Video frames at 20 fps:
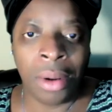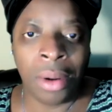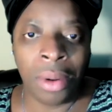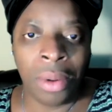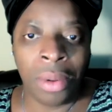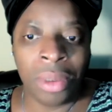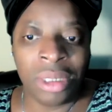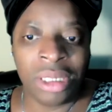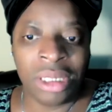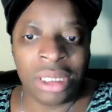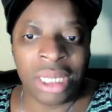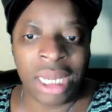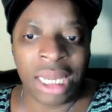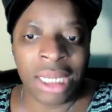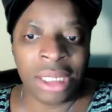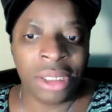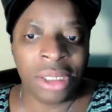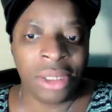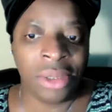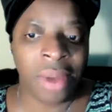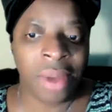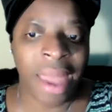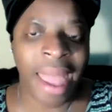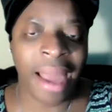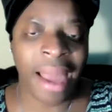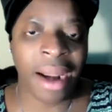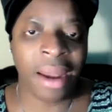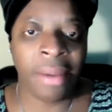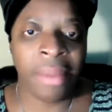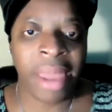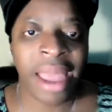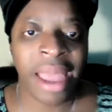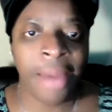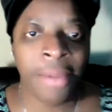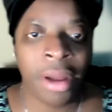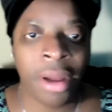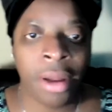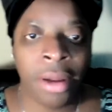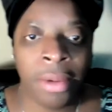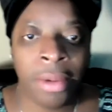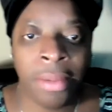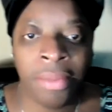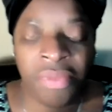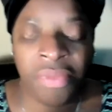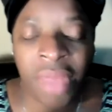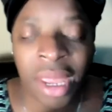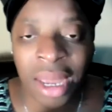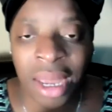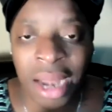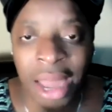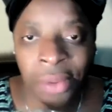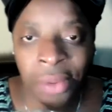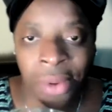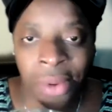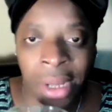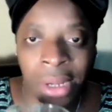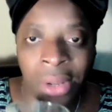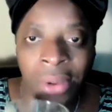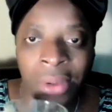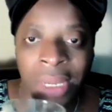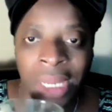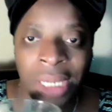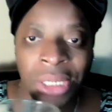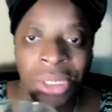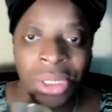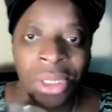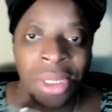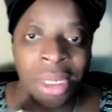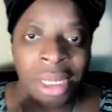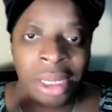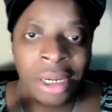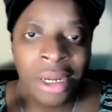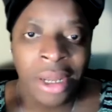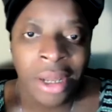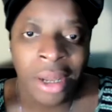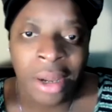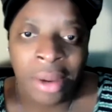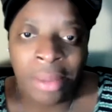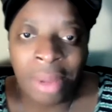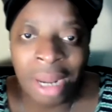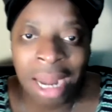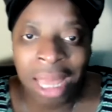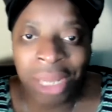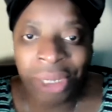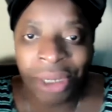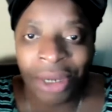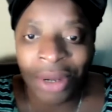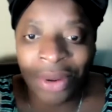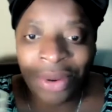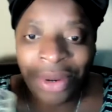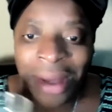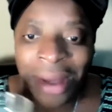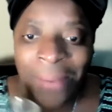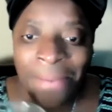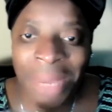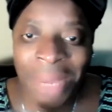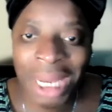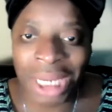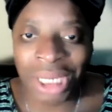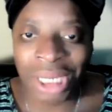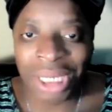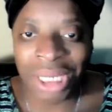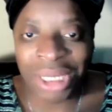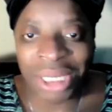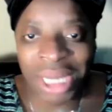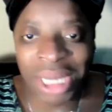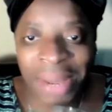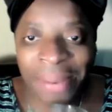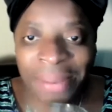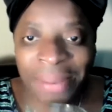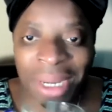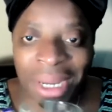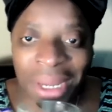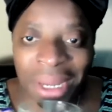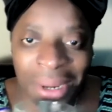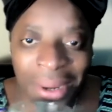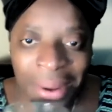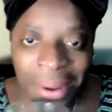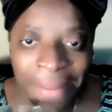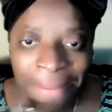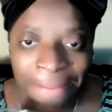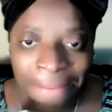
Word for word: was sent to Alabama, thinking I wasn't going to get to it. But I showed them bitches something, didn't I?